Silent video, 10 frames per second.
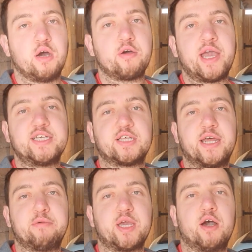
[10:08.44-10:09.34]
Okay, so there
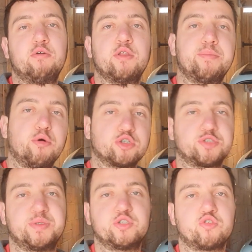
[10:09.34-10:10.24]
we go. The Porsche has
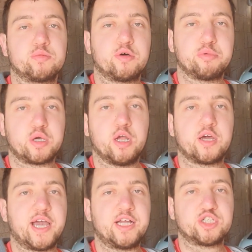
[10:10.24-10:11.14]
been dropped off with Colour
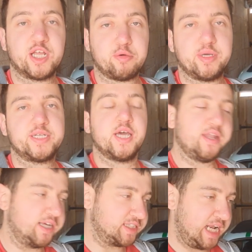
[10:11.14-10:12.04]
Catch Liquid.
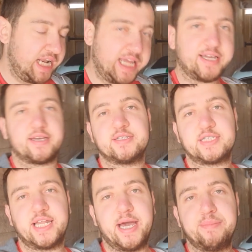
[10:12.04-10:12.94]
There's a link to
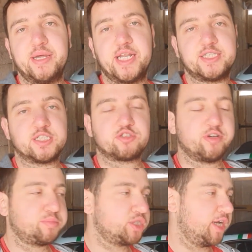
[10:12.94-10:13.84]
them in the
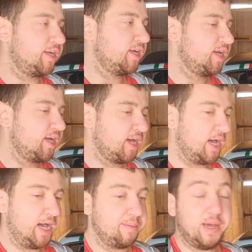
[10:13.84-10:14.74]
description
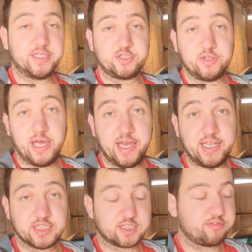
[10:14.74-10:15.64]
and to their
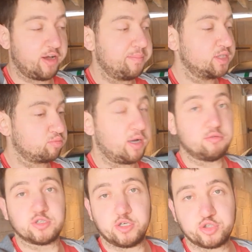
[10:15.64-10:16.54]
Instagram as well.
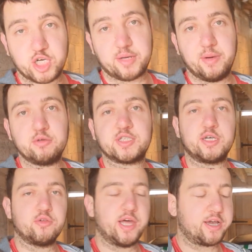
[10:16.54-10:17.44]
So you can check them out, see all
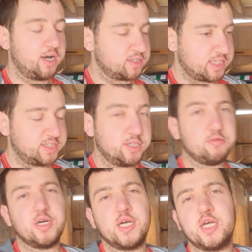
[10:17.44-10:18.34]
their cars they do.
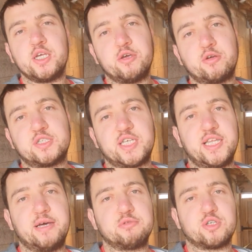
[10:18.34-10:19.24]
You could see
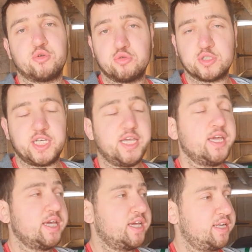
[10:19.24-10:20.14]
there was an Audi
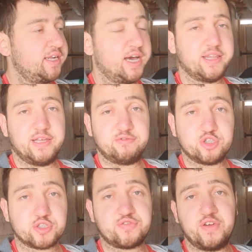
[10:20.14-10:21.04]
in there. They've
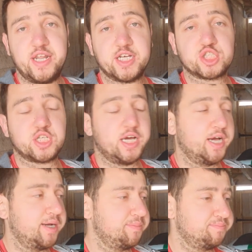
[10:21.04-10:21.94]
just finished.
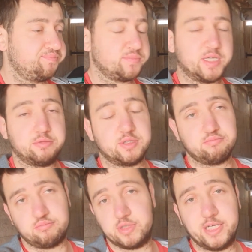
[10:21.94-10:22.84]
They've
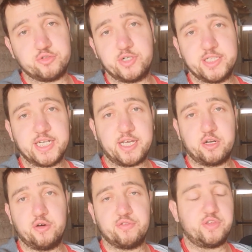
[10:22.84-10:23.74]
literally taken
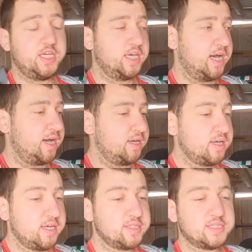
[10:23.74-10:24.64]
off the
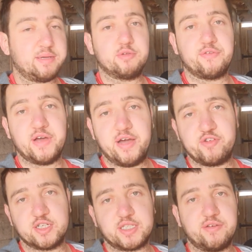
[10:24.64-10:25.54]
taped off
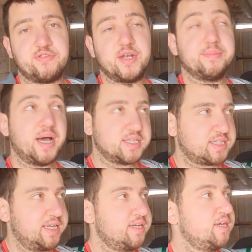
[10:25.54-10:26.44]
areas and everything, the
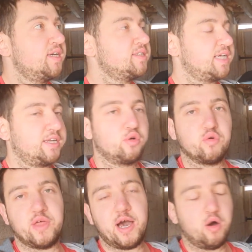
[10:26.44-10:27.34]
masting, taken all
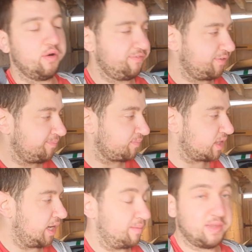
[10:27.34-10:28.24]
that off.
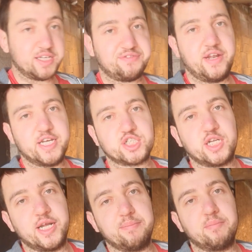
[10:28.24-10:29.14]
That's finished, and
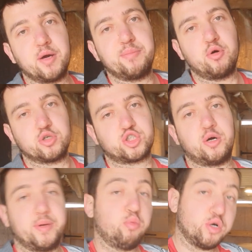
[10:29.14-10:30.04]
then my Porsche got to
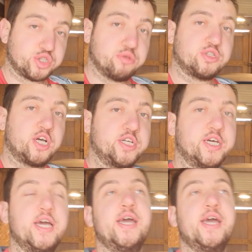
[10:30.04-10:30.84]
be washed outside